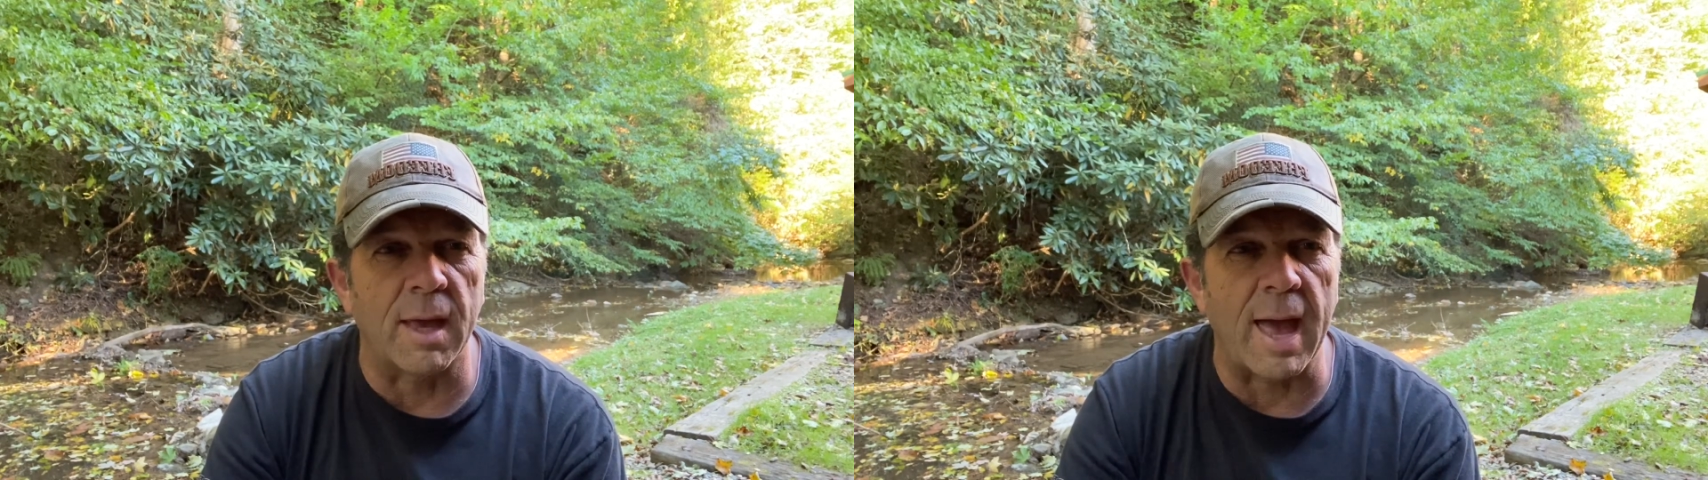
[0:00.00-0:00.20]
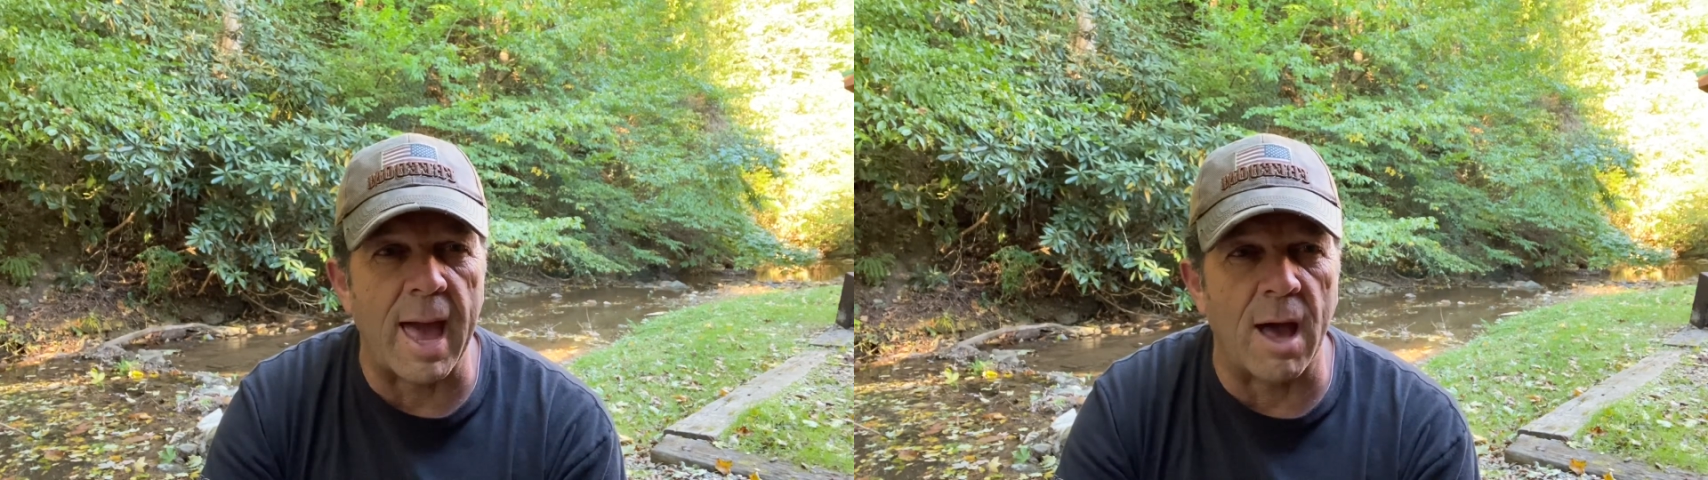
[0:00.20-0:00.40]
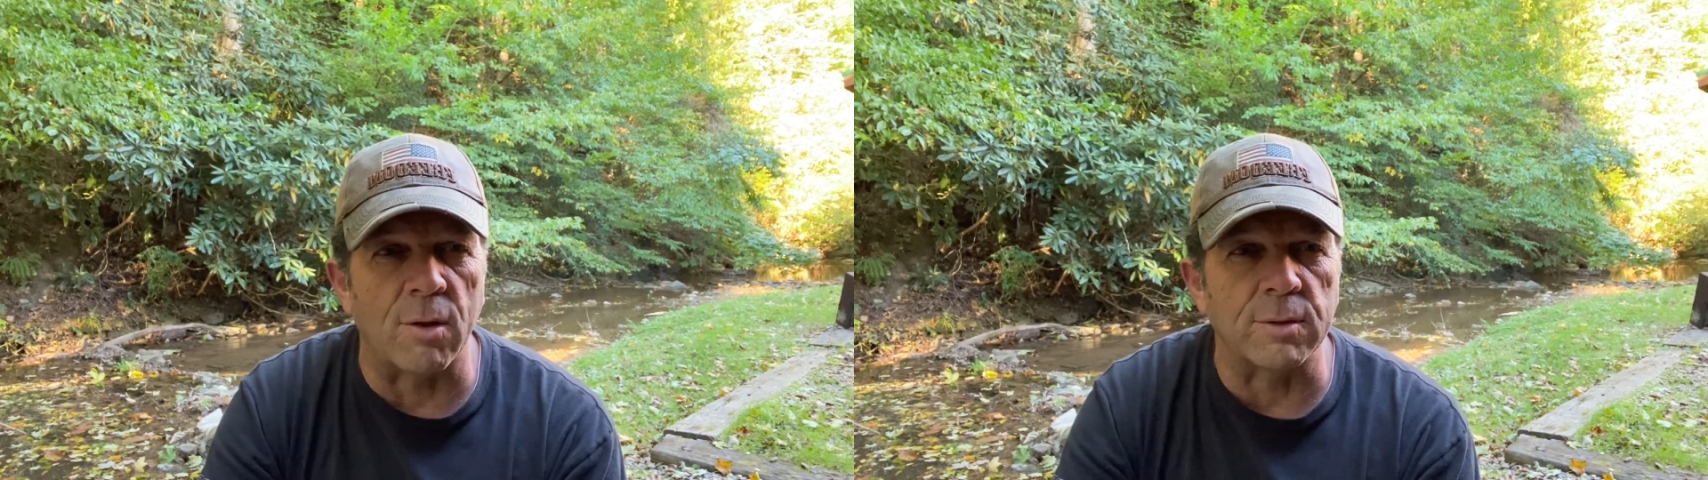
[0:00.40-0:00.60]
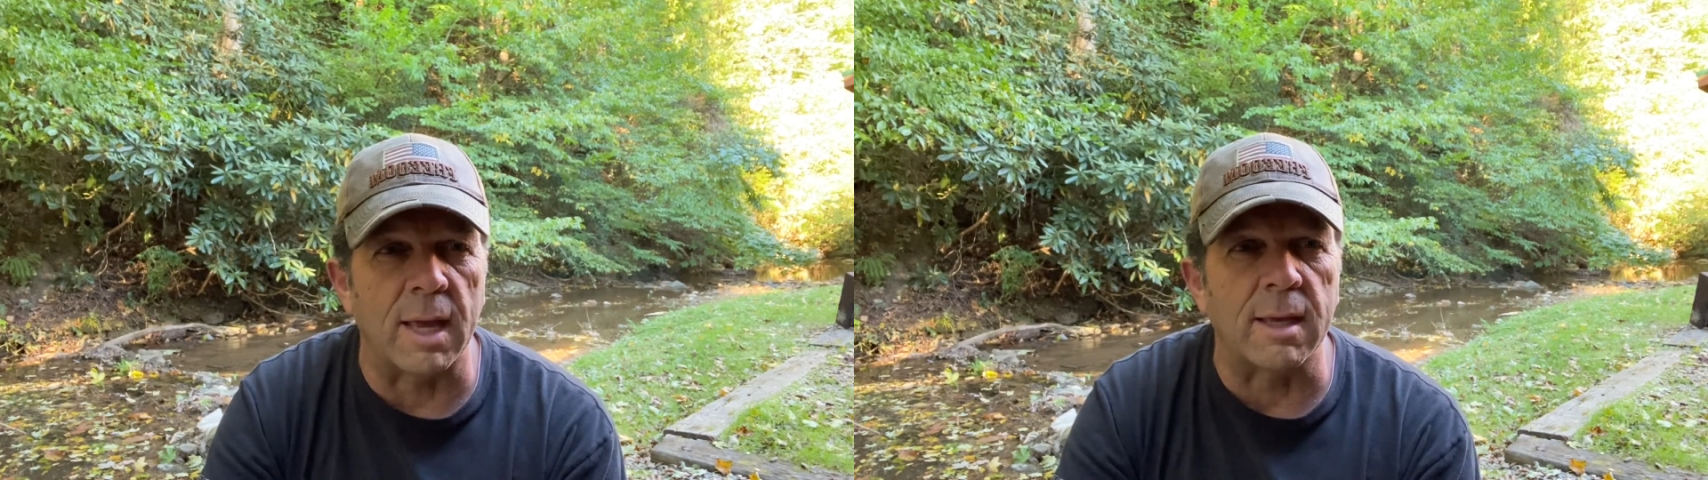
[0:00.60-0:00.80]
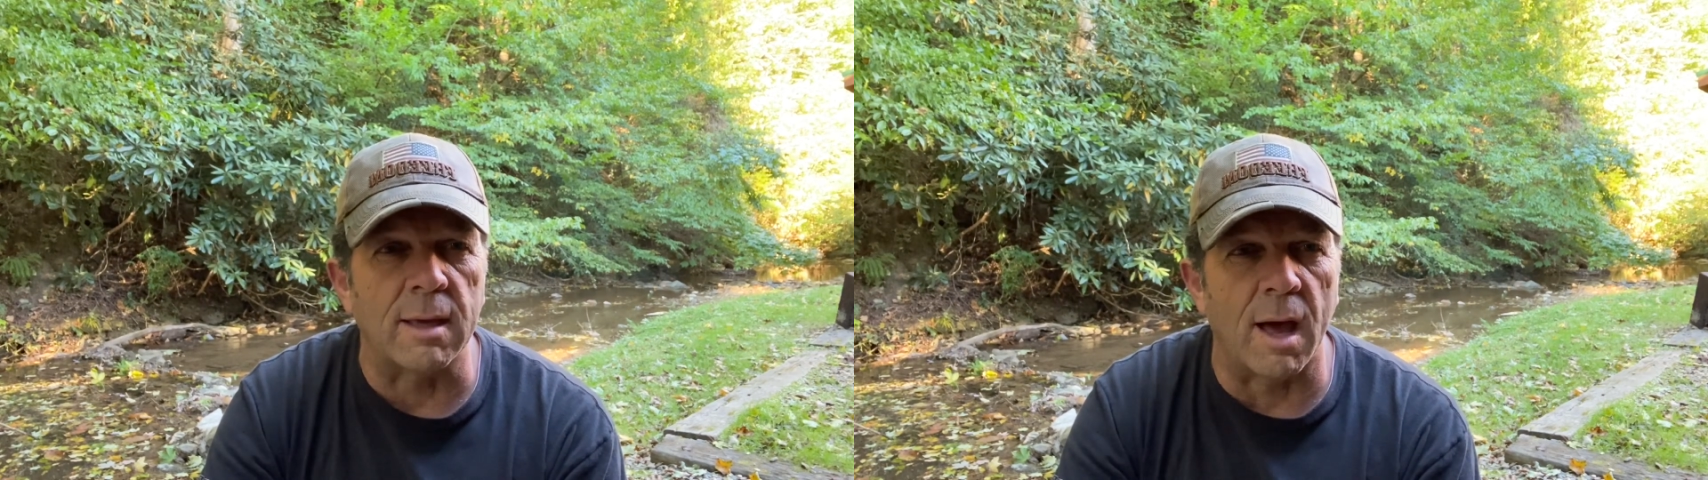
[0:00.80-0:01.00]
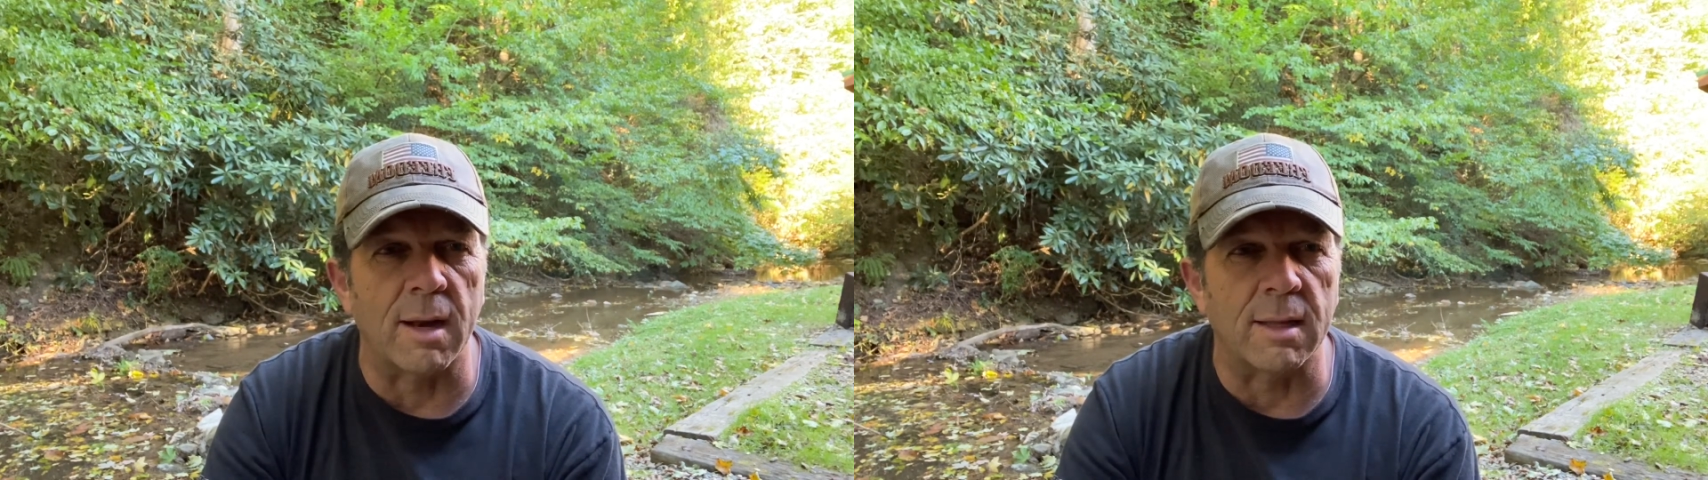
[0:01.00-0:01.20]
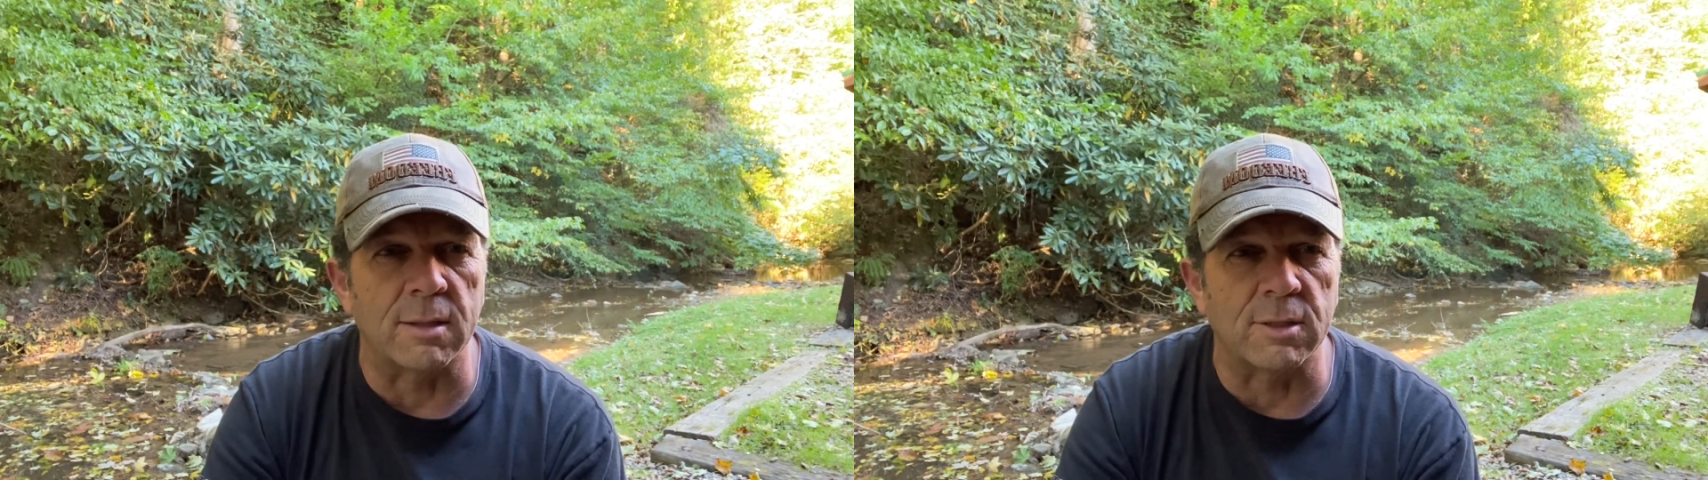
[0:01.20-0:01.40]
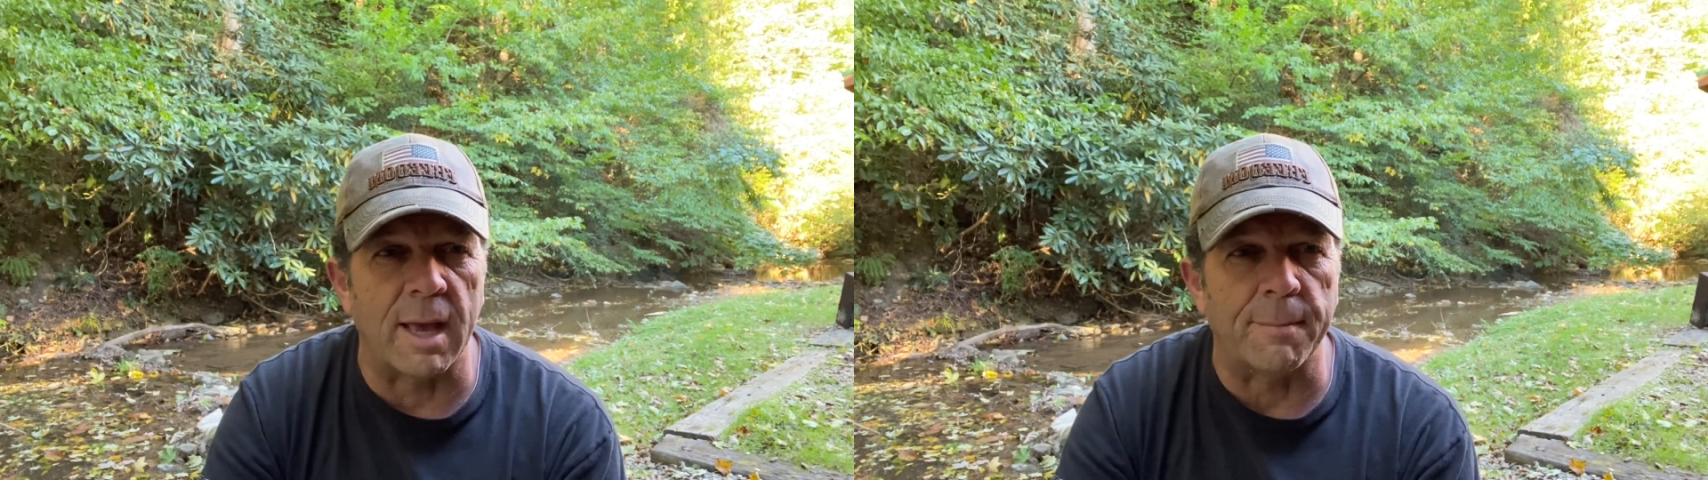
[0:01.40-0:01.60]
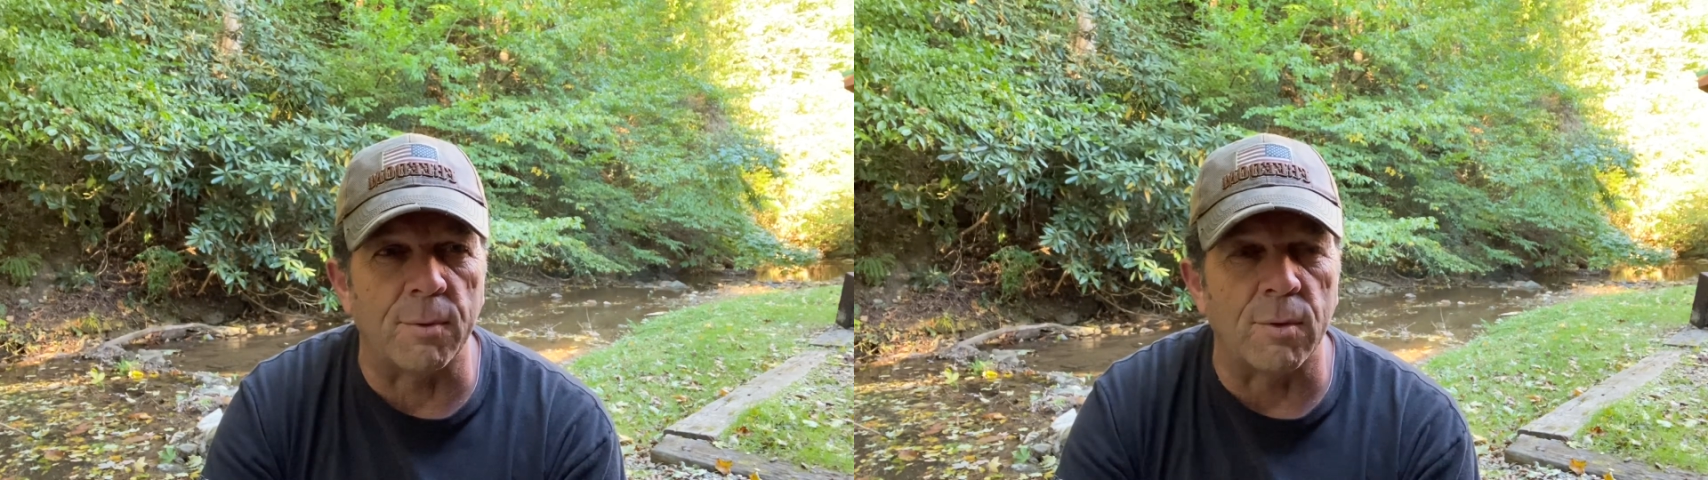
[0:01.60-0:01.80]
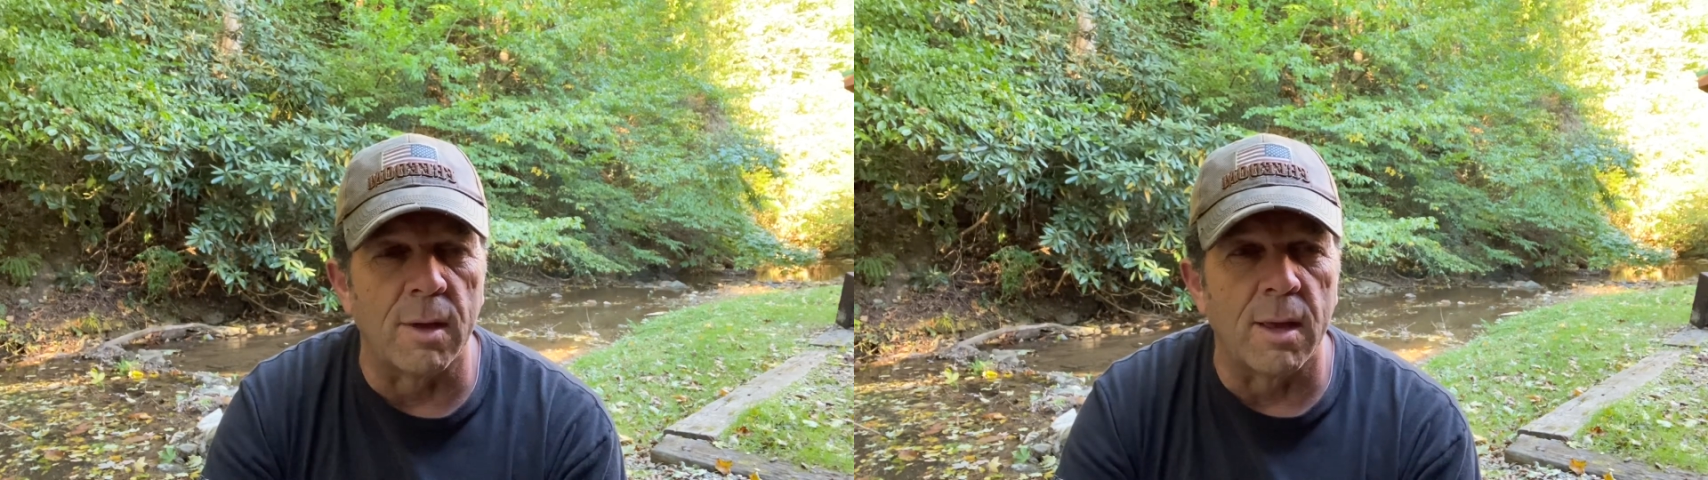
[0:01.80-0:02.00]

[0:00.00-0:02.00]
out a godly example,